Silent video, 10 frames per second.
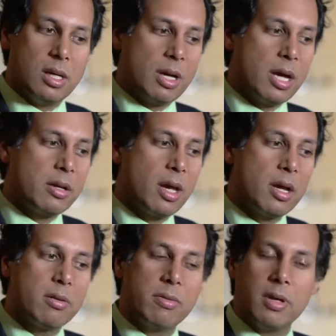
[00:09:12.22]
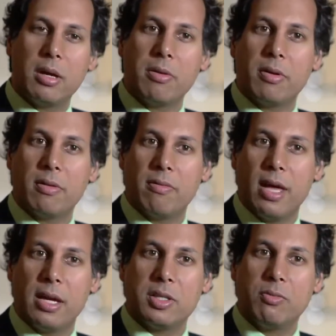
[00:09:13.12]
How do you think of
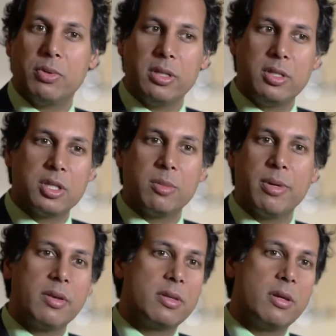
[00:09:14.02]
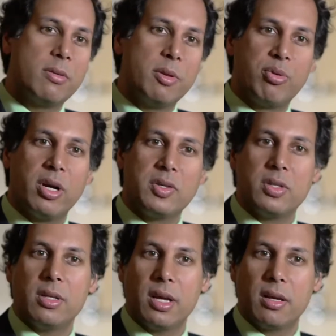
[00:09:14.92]
that? Is it really just about the price and
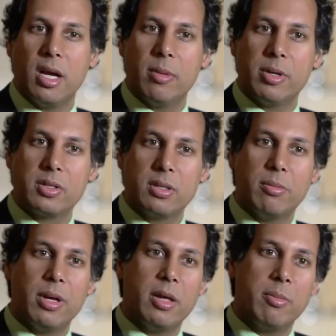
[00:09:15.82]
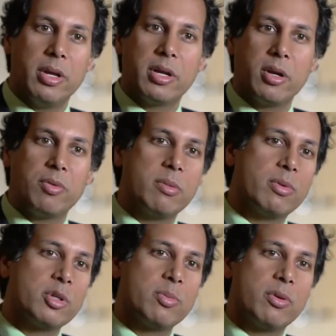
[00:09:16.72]
the economics and the Medicare
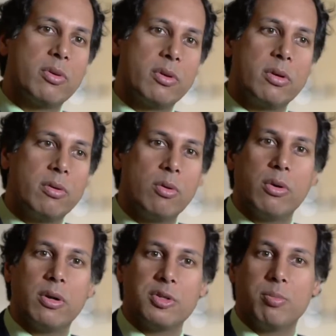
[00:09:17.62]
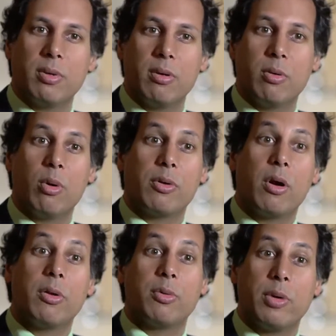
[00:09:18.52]
reimbursement, or are there
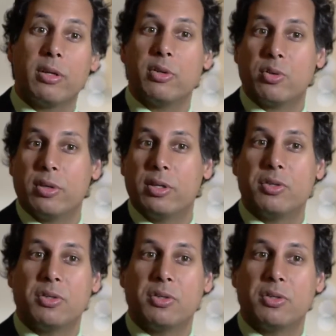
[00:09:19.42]
other regulatory issues